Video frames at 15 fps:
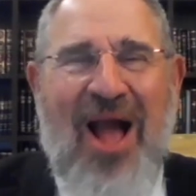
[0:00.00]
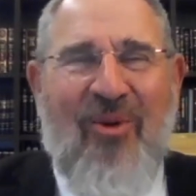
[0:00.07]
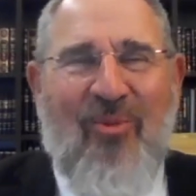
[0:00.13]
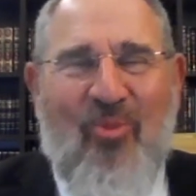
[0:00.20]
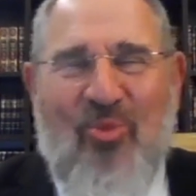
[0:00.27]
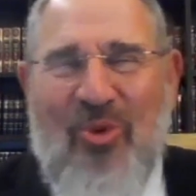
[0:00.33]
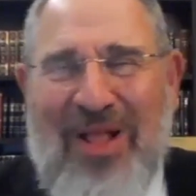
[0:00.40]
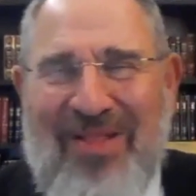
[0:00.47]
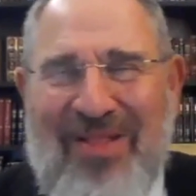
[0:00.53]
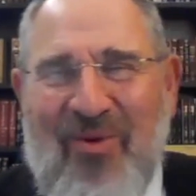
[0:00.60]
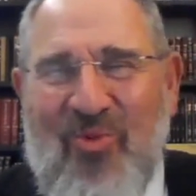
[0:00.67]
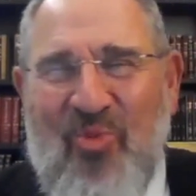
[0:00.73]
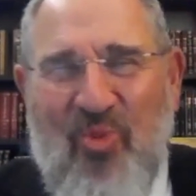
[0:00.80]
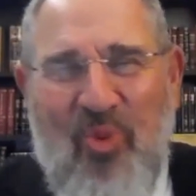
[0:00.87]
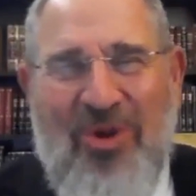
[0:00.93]
I wonder
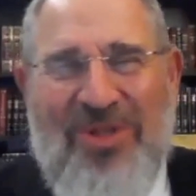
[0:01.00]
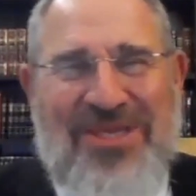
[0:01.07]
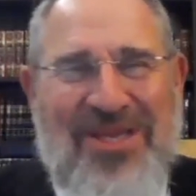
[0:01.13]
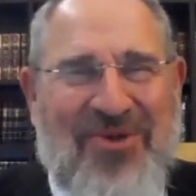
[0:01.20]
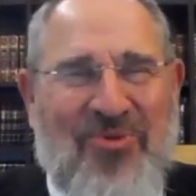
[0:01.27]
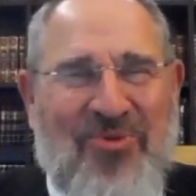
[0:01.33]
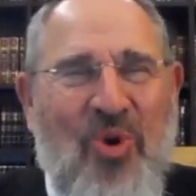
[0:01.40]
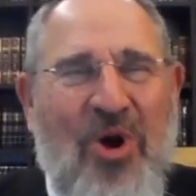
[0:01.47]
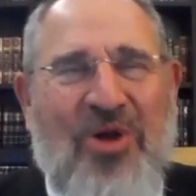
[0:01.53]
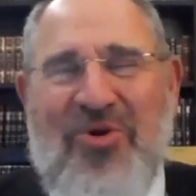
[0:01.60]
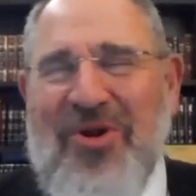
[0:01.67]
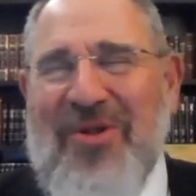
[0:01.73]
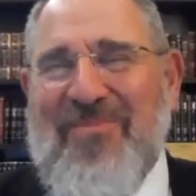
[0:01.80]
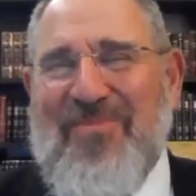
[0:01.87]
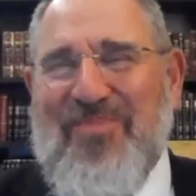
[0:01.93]
what
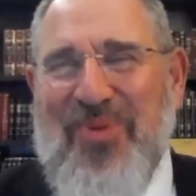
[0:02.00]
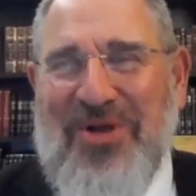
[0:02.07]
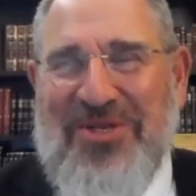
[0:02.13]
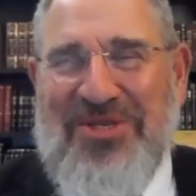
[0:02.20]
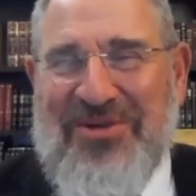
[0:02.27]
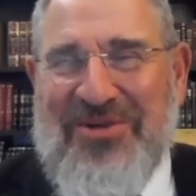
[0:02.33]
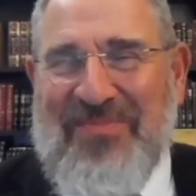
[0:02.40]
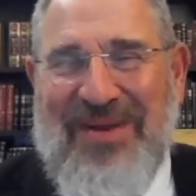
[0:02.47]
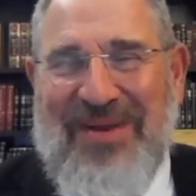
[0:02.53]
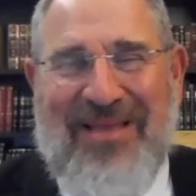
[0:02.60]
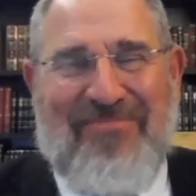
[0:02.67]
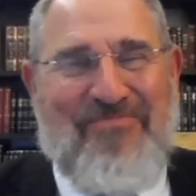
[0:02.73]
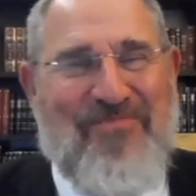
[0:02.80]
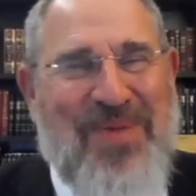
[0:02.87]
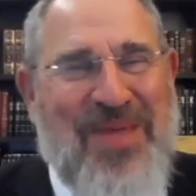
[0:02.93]
could it possibly
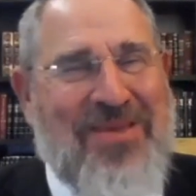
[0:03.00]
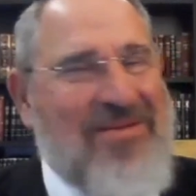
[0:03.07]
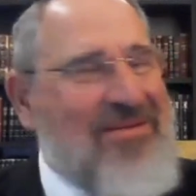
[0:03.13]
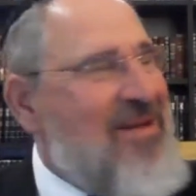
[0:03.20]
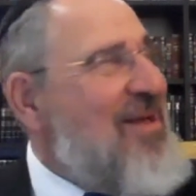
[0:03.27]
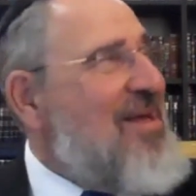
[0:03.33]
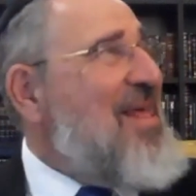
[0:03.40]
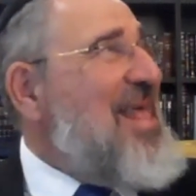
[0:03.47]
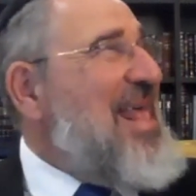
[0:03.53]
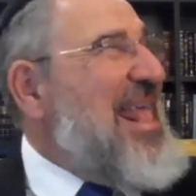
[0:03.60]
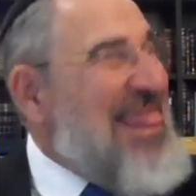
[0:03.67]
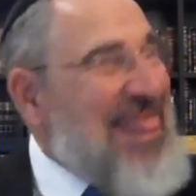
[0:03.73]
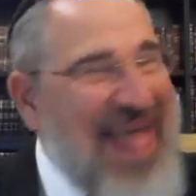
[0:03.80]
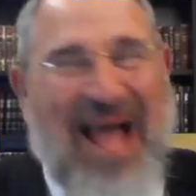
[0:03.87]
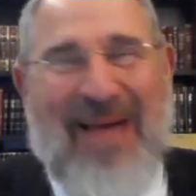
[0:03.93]
be
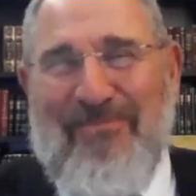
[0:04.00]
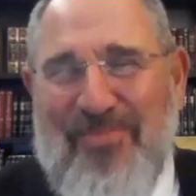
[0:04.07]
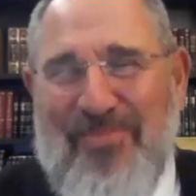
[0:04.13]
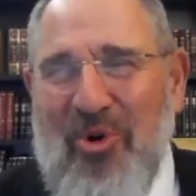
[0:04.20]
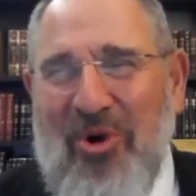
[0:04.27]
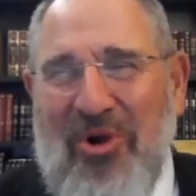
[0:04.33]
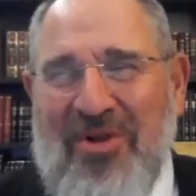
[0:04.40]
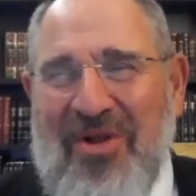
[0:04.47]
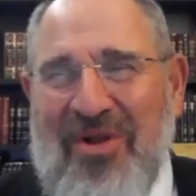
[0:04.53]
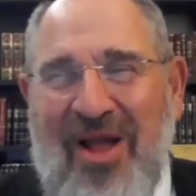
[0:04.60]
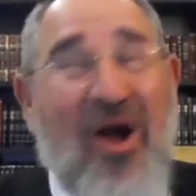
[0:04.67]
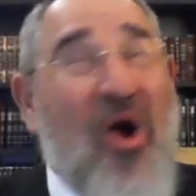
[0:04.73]
in that book?